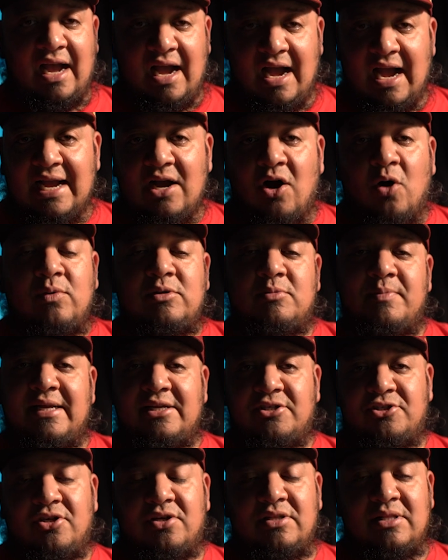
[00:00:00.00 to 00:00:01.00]
I always
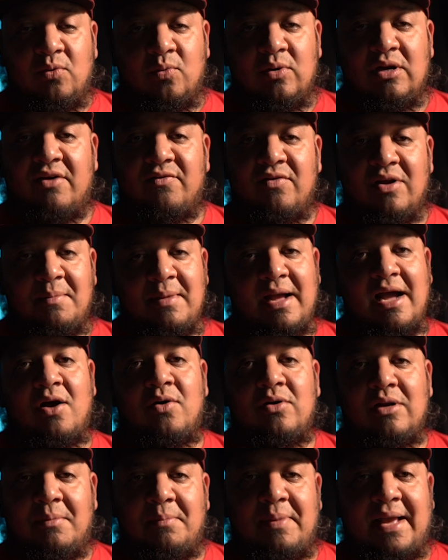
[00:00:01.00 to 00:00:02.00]
make sure that whenever I'm
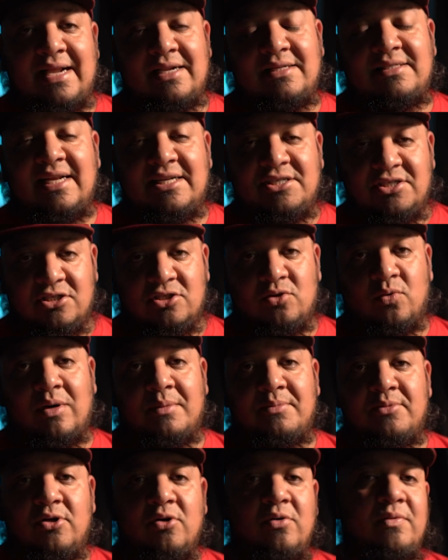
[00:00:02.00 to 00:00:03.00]
out, I'm paying attention to what
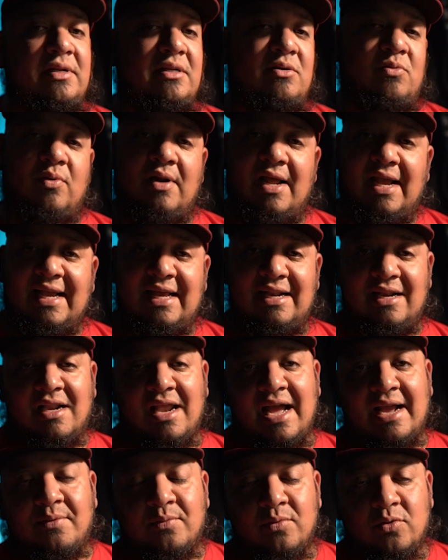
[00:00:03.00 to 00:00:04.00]
I'm doing. When I get in
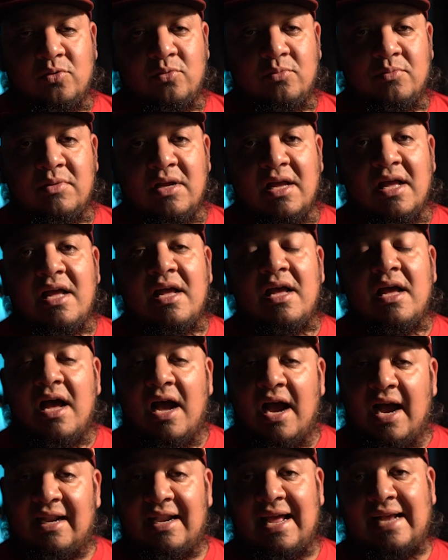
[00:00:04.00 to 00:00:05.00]
Lightroom,
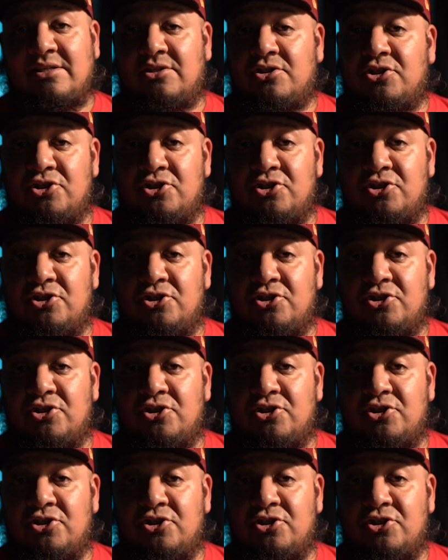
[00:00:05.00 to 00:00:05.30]
I like to